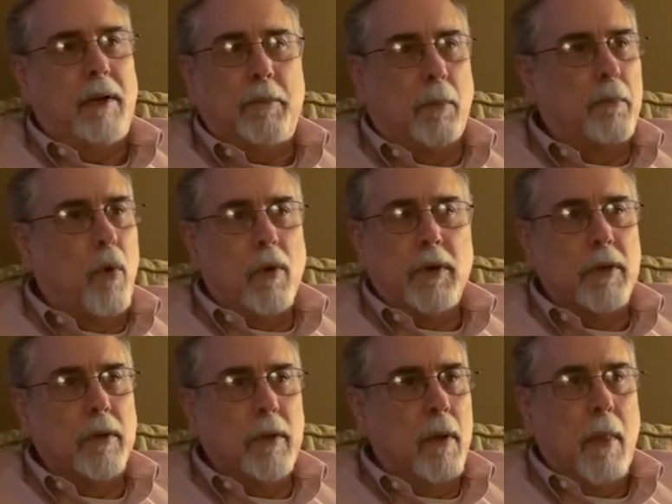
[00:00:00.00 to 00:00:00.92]

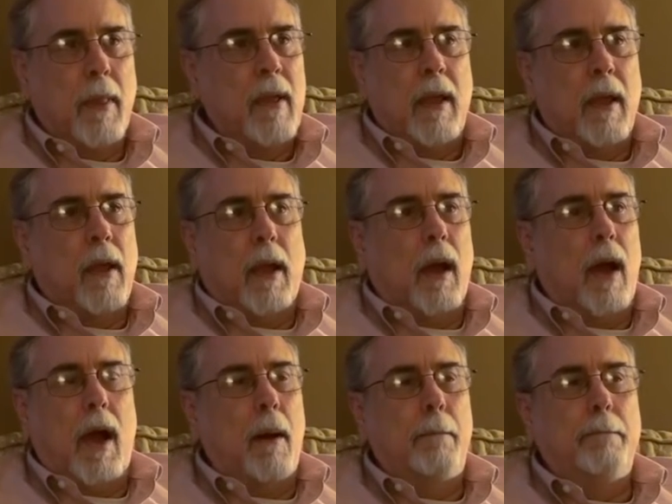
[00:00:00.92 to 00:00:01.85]
proportion
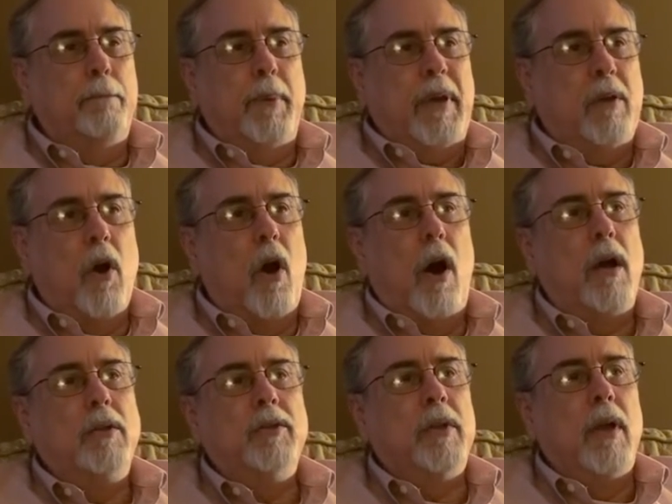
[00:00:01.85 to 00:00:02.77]
uh,
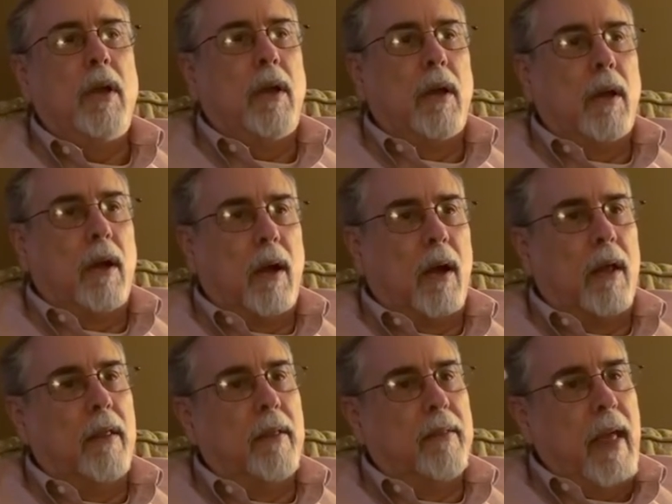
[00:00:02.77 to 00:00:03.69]
because
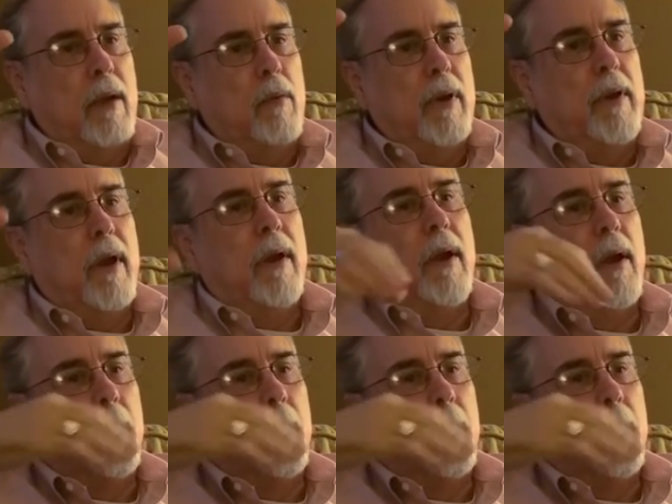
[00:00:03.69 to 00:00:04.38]
they would